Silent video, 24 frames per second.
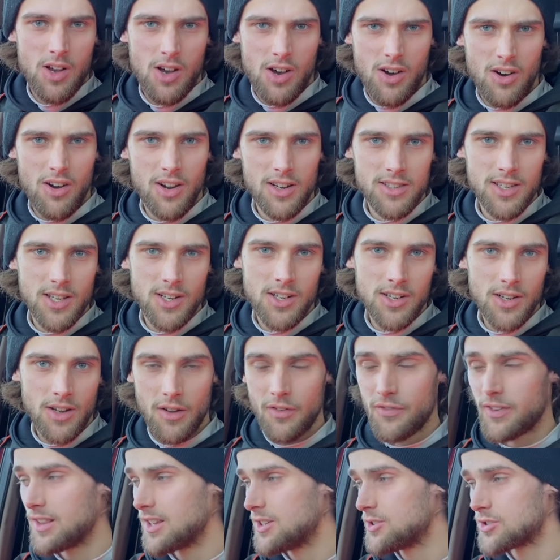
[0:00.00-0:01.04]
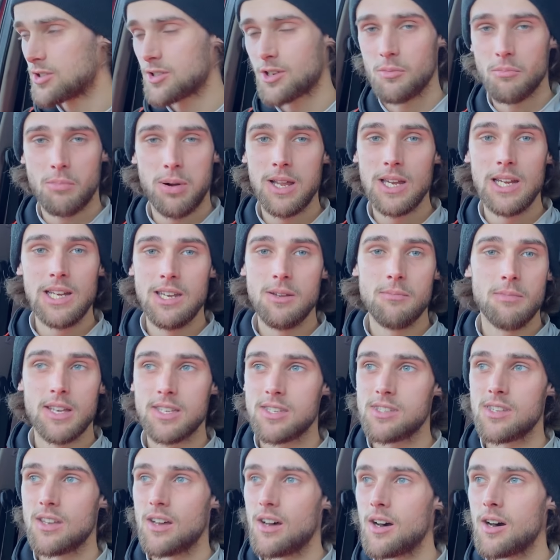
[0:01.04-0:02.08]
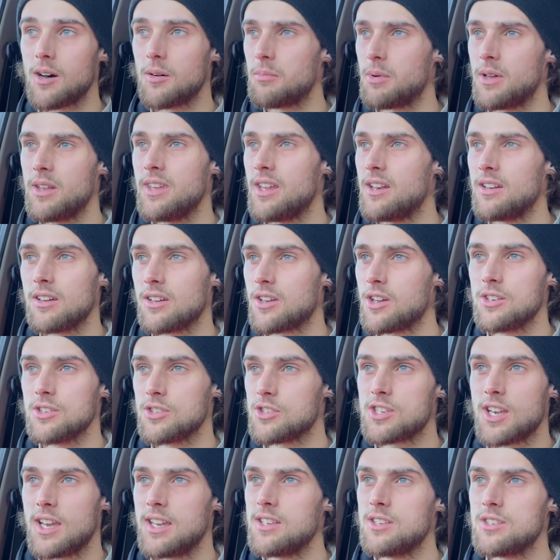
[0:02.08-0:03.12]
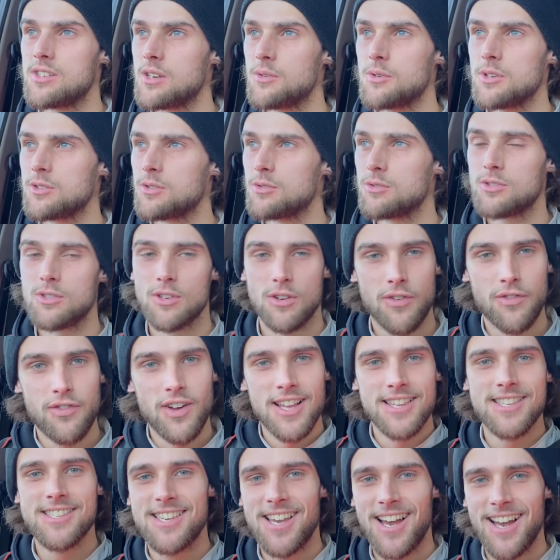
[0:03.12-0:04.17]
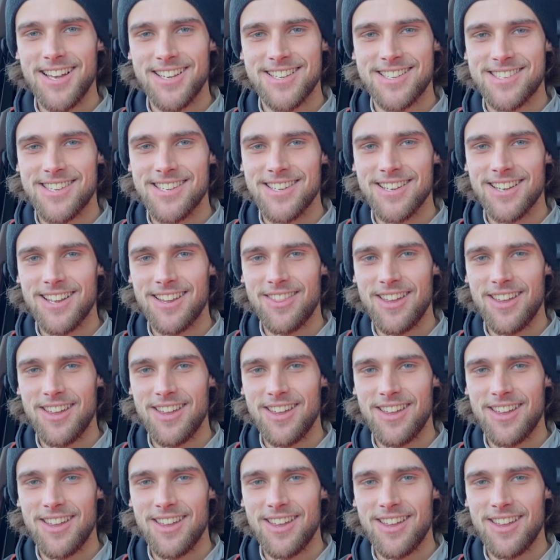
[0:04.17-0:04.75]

Oh, I didn't. I think they just completely messed it up and then I couldn't change it, which was just fantastic.